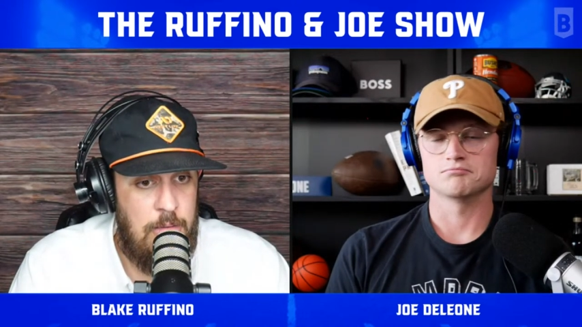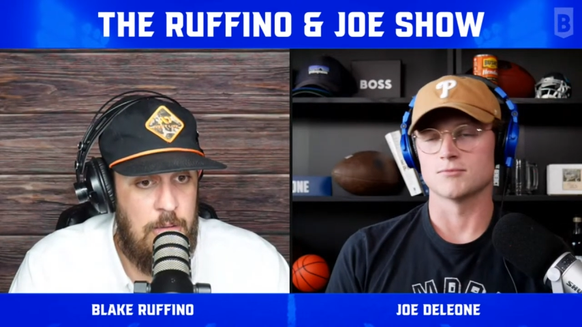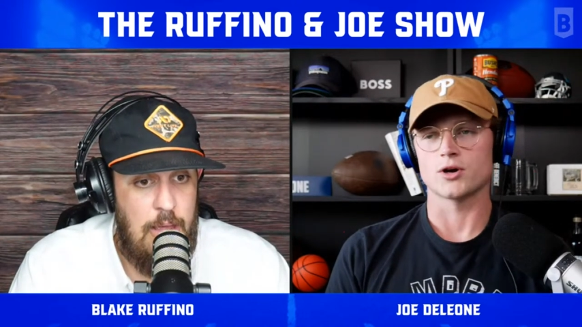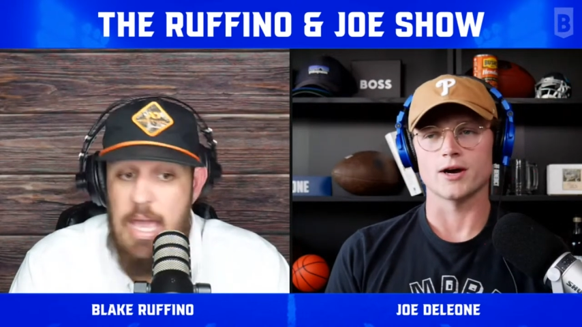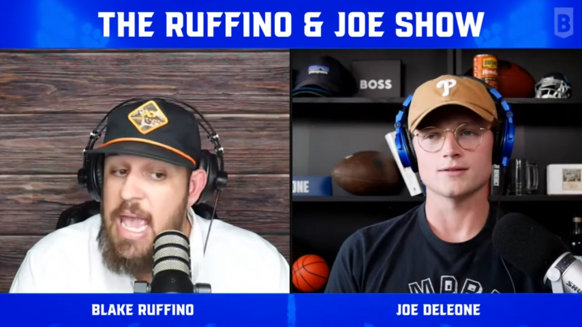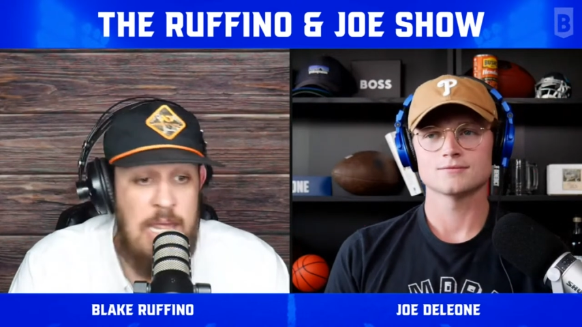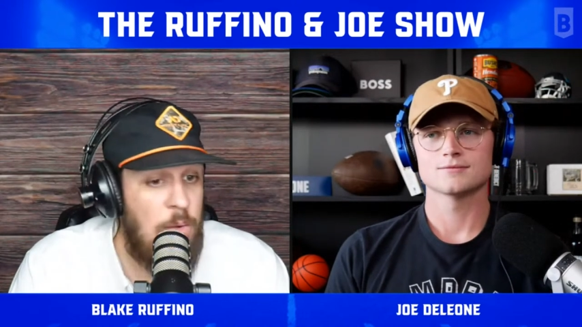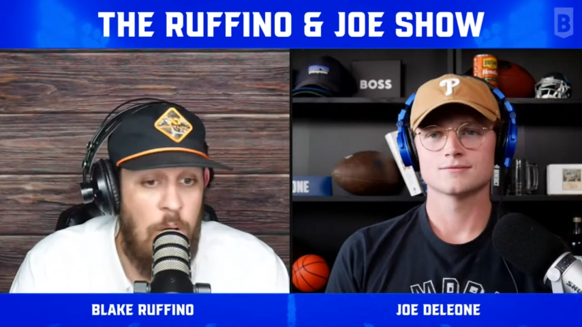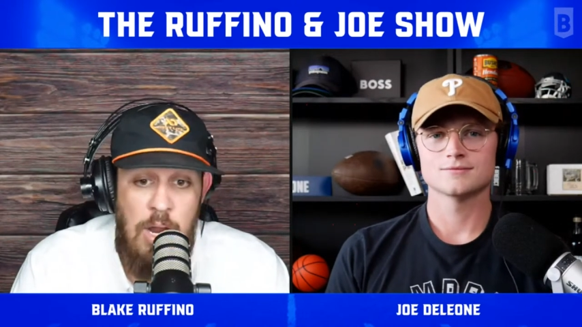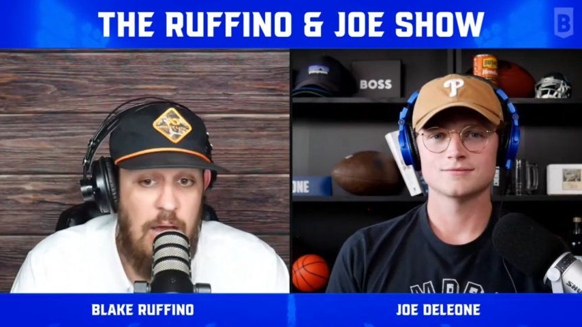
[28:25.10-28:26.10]
Speaker 1: Okay.
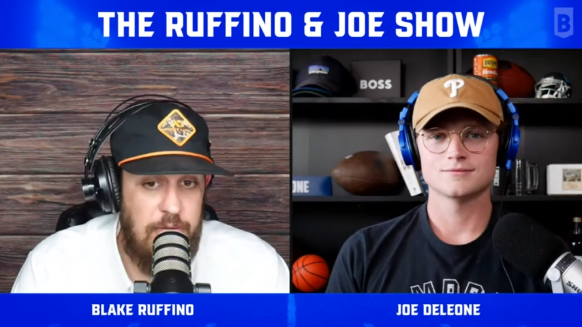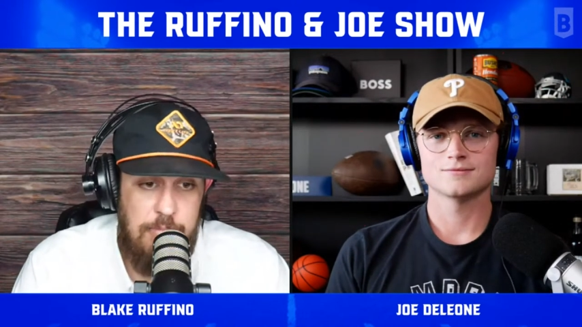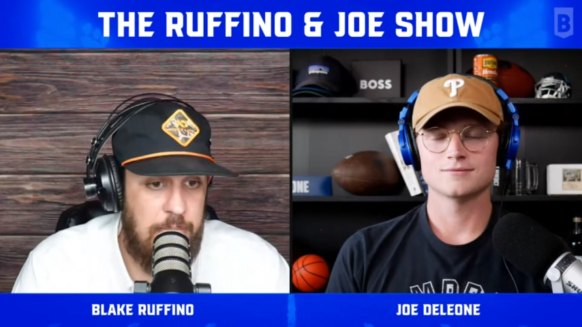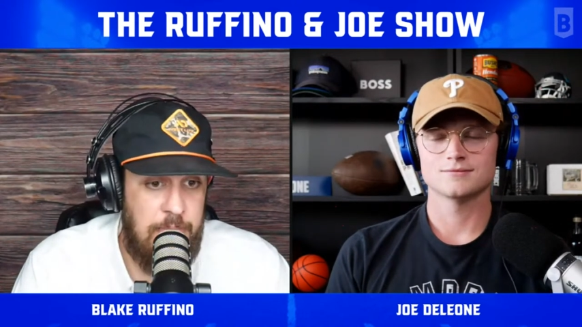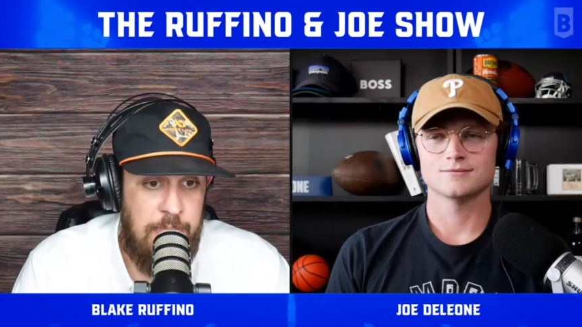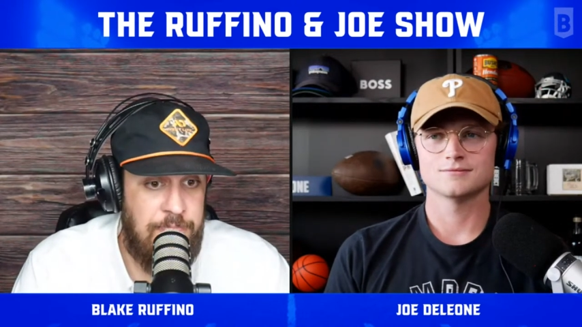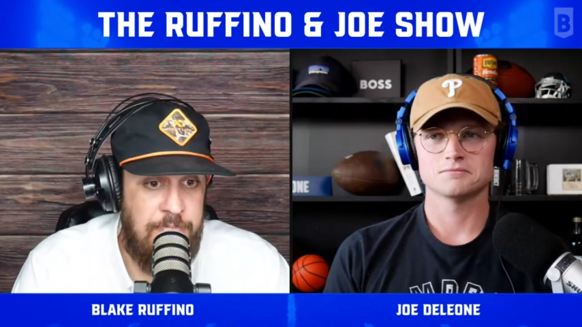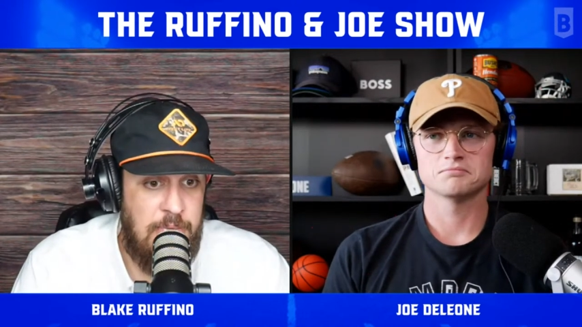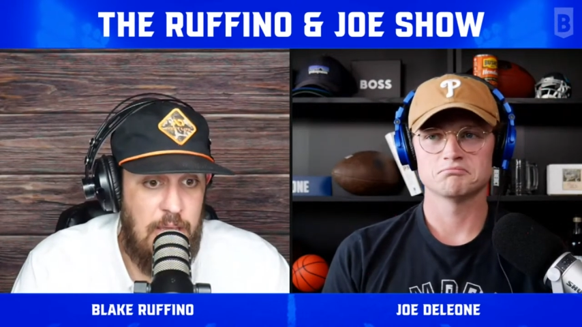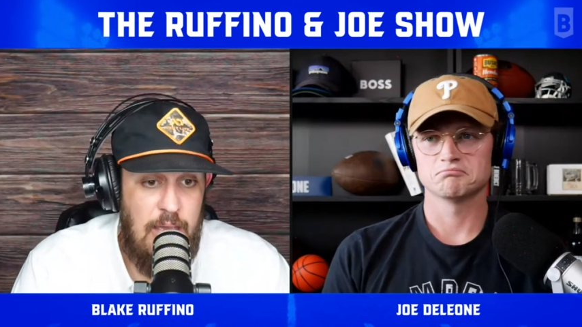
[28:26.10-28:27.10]
Any one of them.
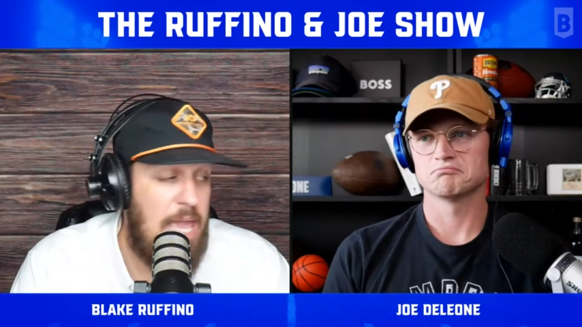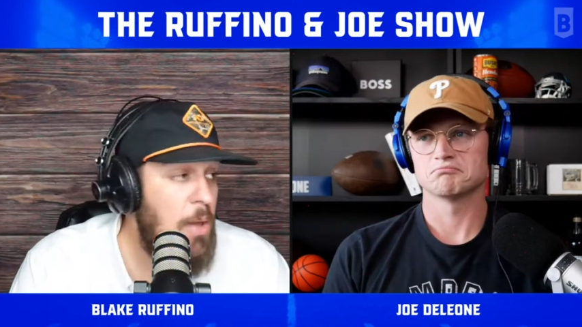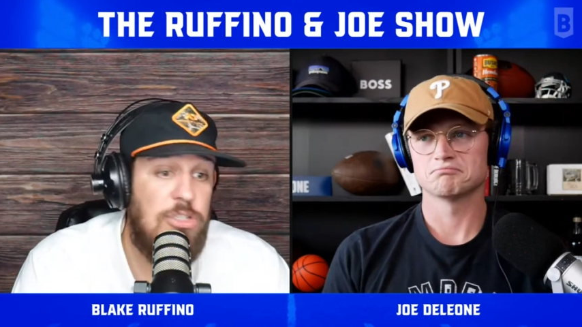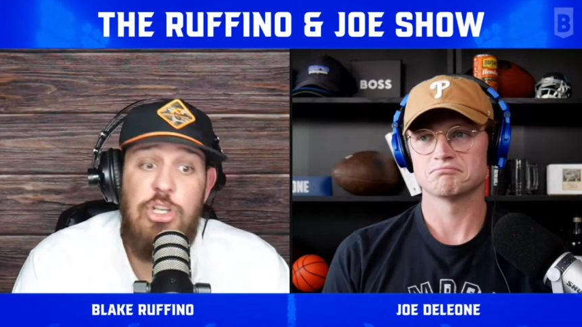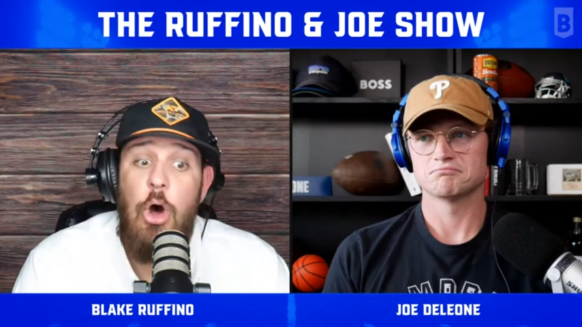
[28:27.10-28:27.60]
He was